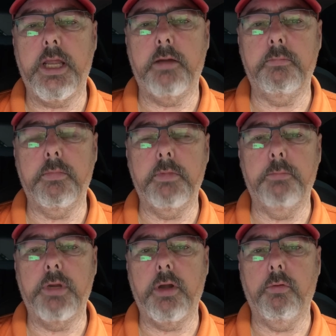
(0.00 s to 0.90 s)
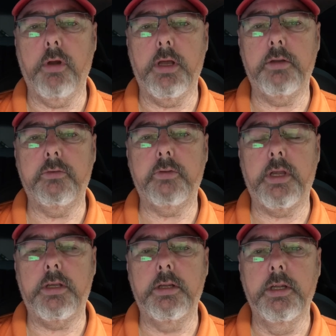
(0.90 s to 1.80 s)
I'm in my garage
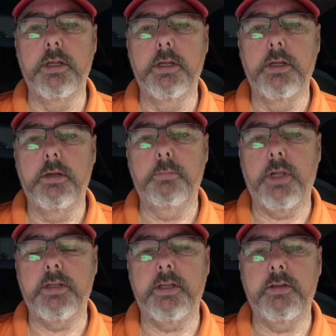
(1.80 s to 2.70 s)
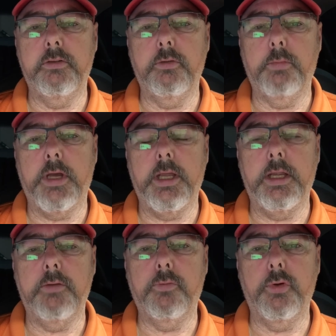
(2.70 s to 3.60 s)
plugged into
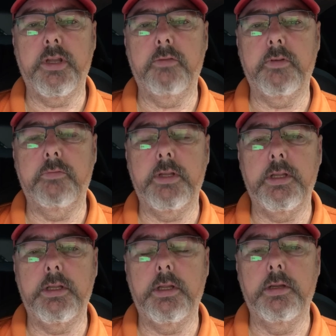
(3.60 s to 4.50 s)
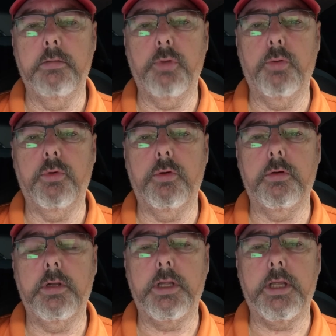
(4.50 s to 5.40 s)
my 1450 mobile
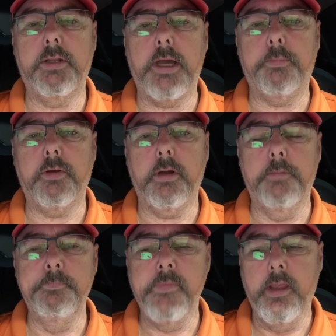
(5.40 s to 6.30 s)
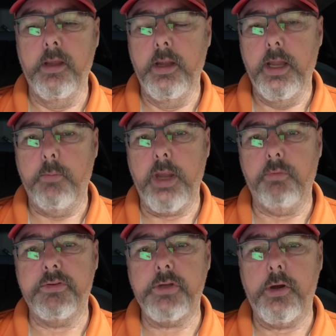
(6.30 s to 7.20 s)
adapter. Anyway, I
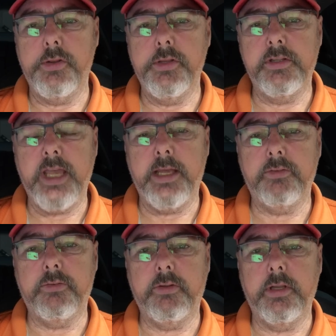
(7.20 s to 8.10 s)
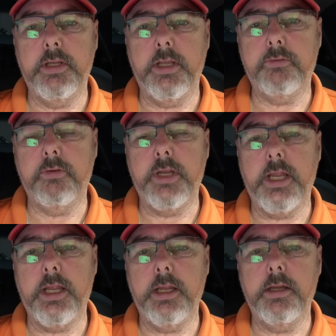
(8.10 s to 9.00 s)
started the test
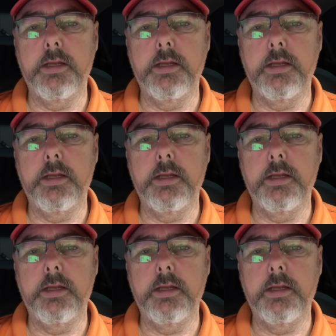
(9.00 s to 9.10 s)
yesterday,